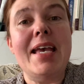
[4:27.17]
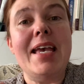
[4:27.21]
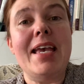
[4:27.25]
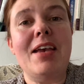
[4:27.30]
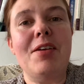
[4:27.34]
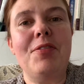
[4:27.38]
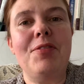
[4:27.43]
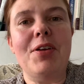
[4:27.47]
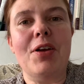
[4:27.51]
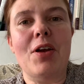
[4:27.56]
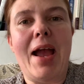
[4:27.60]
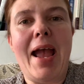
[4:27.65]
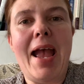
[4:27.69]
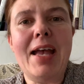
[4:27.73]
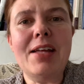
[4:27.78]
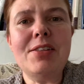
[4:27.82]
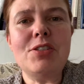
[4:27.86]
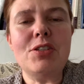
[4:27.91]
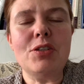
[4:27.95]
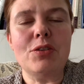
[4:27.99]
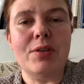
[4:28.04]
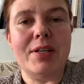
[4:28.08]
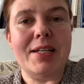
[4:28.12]
If your
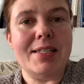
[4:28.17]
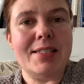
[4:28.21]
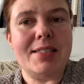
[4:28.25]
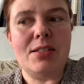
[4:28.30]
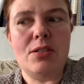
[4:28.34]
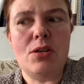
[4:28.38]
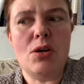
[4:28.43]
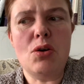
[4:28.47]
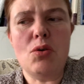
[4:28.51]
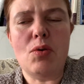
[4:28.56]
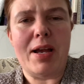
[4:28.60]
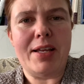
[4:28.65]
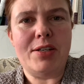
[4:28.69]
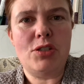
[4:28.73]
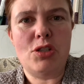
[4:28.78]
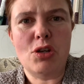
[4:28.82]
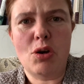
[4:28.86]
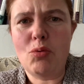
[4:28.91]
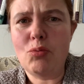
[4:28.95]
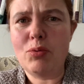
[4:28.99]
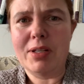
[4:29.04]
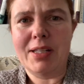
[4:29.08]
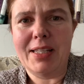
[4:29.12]
answer is, no, I
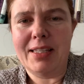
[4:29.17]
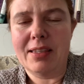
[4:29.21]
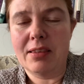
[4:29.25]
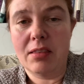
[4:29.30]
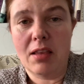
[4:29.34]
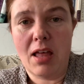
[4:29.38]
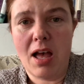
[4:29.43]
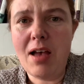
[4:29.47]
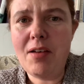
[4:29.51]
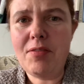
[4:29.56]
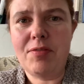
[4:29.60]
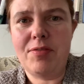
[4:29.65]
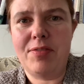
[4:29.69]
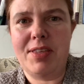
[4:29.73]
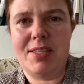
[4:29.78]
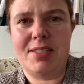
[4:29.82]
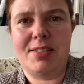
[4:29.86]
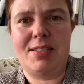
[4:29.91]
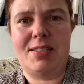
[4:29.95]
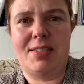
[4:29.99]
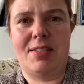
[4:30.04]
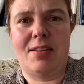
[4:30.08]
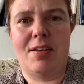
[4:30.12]
don't really love
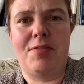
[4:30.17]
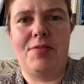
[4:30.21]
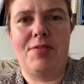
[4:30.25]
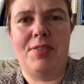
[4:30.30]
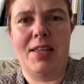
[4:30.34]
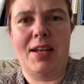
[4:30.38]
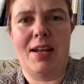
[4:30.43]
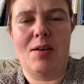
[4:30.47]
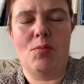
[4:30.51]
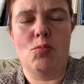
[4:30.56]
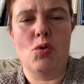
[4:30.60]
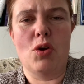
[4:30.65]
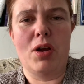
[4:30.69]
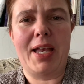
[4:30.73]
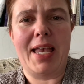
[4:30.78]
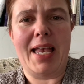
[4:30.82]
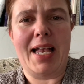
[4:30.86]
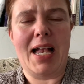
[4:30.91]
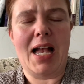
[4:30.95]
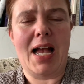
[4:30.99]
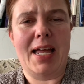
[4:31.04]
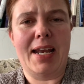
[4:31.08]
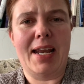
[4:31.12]
this stuff that I'm
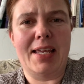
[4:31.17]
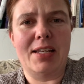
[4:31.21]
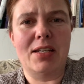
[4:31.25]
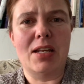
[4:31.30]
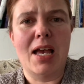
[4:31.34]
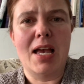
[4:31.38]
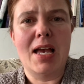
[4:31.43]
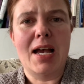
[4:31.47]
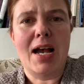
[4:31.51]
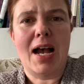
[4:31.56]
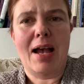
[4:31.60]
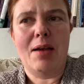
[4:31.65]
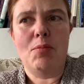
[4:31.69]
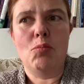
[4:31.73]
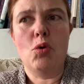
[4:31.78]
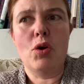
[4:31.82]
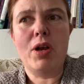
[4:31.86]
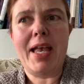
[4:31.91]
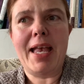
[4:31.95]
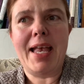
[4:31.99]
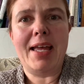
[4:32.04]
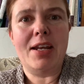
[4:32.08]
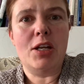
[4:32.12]
working on, I'm
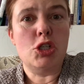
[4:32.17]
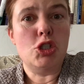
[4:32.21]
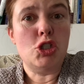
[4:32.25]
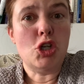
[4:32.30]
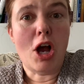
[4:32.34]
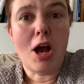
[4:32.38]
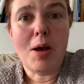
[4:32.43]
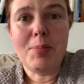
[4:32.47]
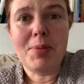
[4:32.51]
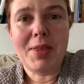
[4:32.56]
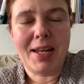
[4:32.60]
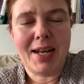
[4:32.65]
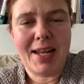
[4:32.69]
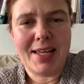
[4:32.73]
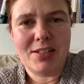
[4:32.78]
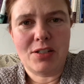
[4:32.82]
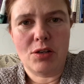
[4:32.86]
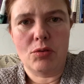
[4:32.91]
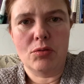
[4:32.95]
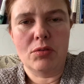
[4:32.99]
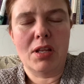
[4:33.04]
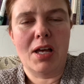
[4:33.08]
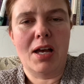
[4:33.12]
working at a job that I
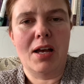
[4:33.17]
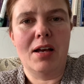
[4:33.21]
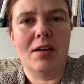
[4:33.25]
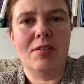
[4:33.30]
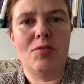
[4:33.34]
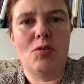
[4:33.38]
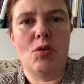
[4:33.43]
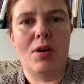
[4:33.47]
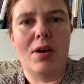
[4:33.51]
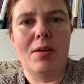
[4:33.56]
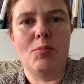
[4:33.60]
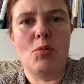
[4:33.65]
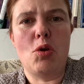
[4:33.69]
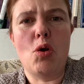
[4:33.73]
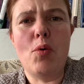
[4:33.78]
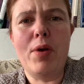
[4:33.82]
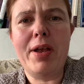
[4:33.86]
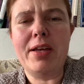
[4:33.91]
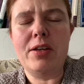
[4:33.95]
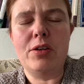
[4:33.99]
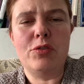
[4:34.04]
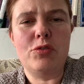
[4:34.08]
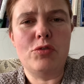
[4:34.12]
don't love, or I'm
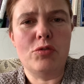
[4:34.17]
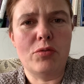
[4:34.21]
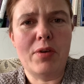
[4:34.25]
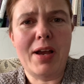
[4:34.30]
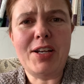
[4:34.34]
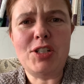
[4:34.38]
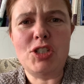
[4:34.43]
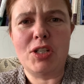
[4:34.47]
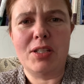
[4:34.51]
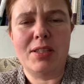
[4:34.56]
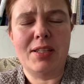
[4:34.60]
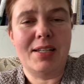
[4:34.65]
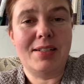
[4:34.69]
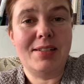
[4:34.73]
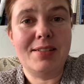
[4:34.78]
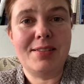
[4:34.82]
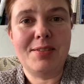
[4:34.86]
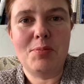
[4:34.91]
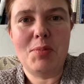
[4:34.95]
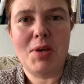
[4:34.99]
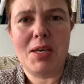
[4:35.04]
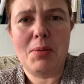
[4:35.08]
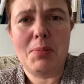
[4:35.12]
going in a direction that
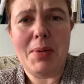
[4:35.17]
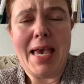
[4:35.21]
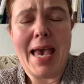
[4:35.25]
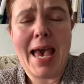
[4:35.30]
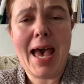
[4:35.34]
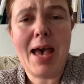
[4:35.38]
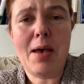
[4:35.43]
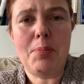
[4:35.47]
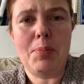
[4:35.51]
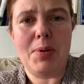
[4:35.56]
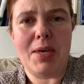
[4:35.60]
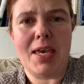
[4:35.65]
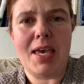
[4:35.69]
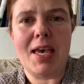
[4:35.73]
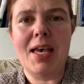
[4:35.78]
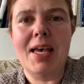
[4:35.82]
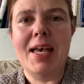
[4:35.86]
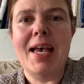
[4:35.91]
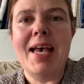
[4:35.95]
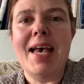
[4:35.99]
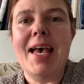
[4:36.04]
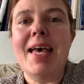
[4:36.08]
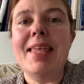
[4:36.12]
doesn't make me happy,
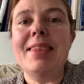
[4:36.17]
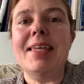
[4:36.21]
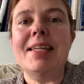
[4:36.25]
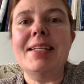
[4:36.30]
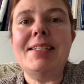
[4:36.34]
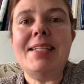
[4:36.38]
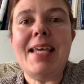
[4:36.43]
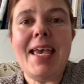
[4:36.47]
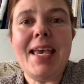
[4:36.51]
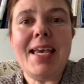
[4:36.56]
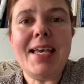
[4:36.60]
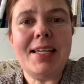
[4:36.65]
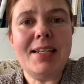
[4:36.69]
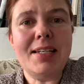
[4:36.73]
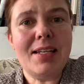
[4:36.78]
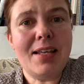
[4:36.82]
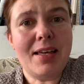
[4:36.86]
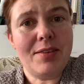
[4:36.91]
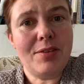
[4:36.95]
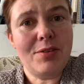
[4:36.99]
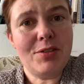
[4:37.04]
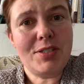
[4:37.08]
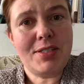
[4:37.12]
then take
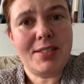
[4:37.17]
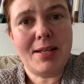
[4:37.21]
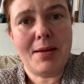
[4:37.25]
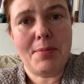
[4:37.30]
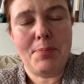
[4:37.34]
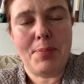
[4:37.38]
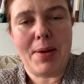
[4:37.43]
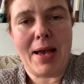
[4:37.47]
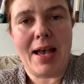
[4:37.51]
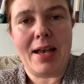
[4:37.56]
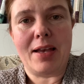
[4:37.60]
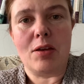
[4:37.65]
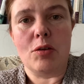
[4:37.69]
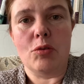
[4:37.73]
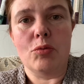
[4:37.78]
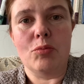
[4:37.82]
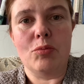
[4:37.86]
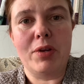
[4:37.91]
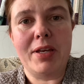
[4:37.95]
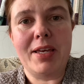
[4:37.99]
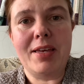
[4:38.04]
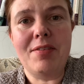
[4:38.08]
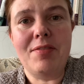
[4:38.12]
another step back
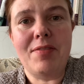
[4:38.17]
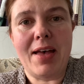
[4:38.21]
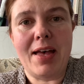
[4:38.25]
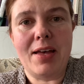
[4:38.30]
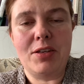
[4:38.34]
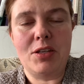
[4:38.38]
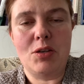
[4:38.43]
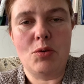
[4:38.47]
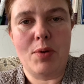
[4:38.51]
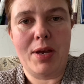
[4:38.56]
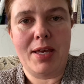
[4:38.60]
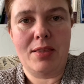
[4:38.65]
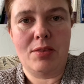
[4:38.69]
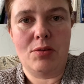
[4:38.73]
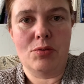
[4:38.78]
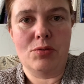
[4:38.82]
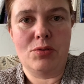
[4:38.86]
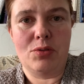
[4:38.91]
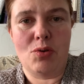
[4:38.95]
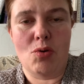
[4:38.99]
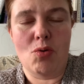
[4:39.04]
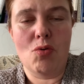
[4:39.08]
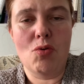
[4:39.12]
and reevaluate
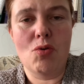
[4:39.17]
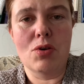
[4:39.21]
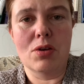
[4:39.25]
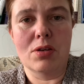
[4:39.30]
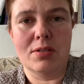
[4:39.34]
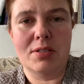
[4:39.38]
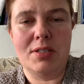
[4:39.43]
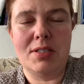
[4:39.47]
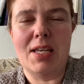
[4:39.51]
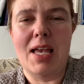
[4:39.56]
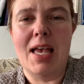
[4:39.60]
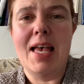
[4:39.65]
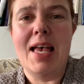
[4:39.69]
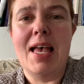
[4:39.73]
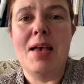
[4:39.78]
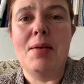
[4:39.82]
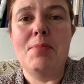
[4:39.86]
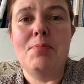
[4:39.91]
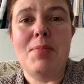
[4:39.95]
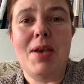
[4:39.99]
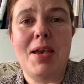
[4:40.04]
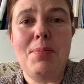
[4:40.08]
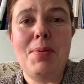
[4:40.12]
those goals.
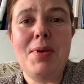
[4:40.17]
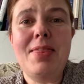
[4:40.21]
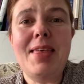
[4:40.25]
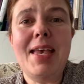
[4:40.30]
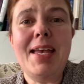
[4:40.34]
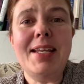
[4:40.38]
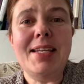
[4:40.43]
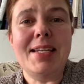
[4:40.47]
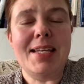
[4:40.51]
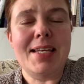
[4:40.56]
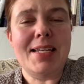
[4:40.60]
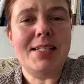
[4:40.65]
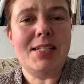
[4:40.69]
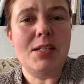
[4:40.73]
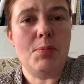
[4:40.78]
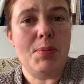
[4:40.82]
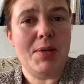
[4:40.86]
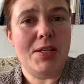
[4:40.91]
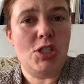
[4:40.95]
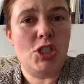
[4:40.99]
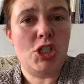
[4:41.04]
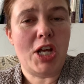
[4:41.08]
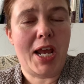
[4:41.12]
Maybe they need to
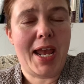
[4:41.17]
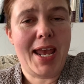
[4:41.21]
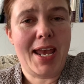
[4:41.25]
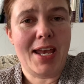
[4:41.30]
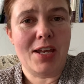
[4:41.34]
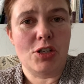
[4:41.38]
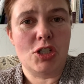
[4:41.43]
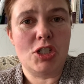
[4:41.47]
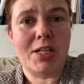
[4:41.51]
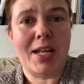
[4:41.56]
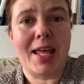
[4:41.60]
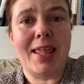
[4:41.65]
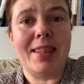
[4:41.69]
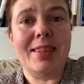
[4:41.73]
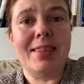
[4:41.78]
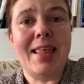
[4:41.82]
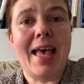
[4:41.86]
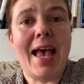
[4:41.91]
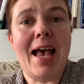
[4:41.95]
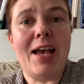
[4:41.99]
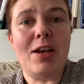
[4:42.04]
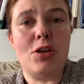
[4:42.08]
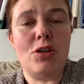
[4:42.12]
be changed, and
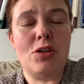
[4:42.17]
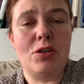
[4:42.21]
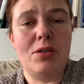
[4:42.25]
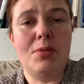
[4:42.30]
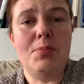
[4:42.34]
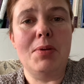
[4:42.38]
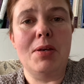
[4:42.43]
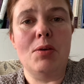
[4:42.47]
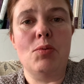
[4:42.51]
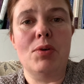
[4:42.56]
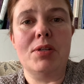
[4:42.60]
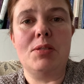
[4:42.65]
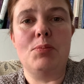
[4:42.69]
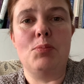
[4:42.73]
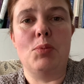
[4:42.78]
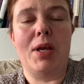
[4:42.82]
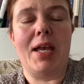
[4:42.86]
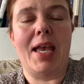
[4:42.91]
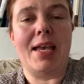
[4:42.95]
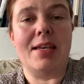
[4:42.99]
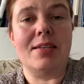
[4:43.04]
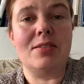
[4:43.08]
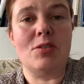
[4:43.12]
that could be what's
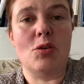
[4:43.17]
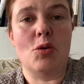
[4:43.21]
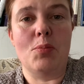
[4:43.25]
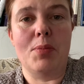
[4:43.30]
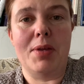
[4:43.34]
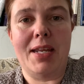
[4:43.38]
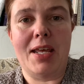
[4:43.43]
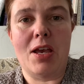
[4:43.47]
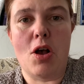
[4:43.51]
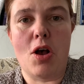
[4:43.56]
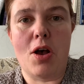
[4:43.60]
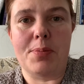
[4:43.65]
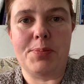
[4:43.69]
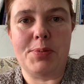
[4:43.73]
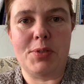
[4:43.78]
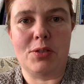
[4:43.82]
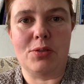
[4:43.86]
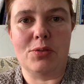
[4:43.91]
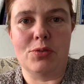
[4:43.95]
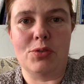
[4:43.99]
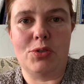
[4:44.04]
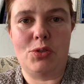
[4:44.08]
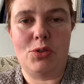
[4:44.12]
bringing so many
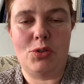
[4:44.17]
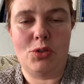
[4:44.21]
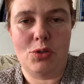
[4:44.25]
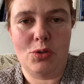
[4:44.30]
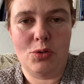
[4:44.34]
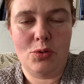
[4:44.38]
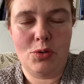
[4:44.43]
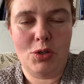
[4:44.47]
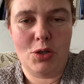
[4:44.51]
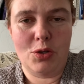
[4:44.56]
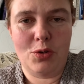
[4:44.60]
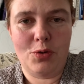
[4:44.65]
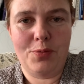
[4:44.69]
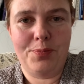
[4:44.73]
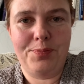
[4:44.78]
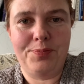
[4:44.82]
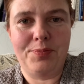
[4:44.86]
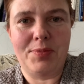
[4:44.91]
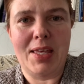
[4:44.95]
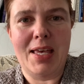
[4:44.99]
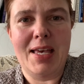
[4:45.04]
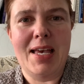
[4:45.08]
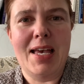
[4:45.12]
obstacles to you.
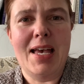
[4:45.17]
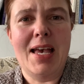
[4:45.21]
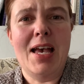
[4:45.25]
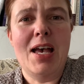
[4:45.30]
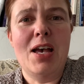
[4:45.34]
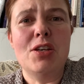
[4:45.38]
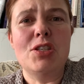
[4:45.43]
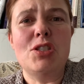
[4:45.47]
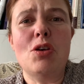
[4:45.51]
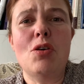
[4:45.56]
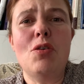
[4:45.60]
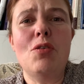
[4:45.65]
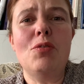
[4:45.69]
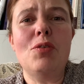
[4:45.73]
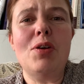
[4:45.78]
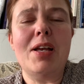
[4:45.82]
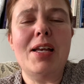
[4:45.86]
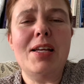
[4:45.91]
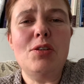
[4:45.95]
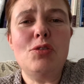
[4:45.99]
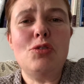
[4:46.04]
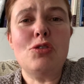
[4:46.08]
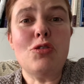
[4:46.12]

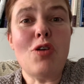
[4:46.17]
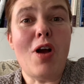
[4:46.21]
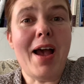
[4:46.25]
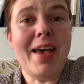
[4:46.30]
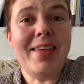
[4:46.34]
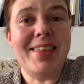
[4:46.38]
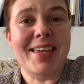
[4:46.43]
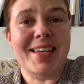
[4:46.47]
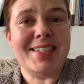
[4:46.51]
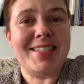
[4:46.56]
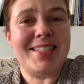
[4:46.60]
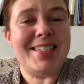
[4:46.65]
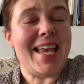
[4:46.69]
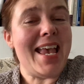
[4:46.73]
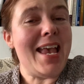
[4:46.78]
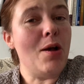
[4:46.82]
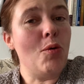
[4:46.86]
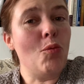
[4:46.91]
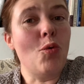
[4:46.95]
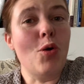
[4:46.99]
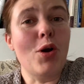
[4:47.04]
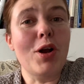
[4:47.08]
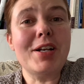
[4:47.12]
So try this.
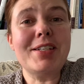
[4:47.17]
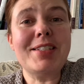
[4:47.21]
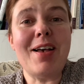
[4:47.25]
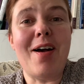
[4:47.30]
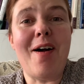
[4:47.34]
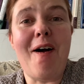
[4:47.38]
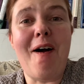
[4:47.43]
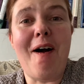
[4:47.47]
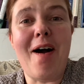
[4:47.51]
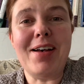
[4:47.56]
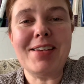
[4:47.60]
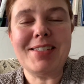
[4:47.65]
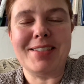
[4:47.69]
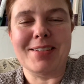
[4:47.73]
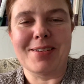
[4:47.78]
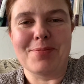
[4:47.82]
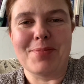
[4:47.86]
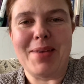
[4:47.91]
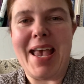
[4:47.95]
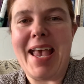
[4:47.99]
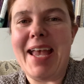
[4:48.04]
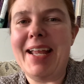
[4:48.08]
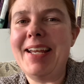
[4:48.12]
It works
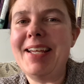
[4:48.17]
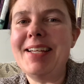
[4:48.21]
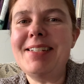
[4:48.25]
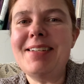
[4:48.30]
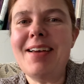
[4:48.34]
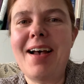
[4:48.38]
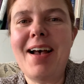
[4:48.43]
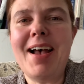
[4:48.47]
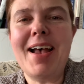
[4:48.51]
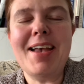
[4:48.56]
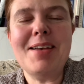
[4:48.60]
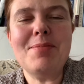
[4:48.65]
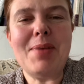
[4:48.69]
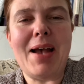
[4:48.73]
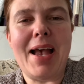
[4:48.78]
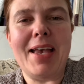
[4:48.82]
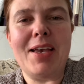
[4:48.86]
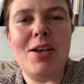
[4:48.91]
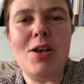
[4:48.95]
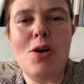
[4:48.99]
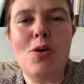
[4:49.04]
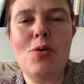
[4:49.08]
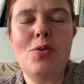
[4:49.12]
awesome. Anytime
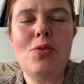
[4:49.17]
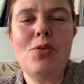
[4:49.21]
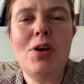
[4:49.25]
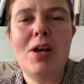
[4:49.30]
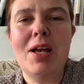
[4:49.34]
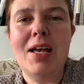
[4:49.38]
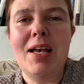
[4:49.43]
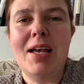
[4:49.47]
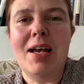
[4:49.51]
I go